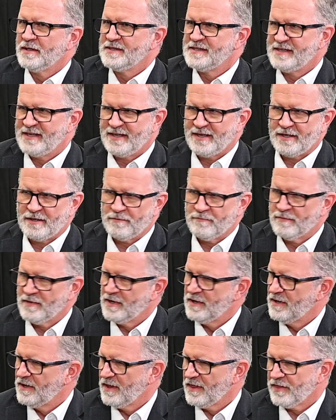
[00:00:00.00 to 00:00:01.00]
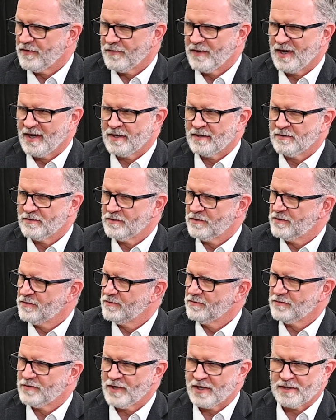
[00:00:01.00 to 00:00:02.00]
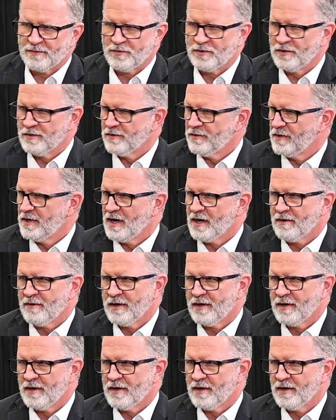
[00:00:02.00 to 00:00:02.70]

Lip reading: deem a threat credible or not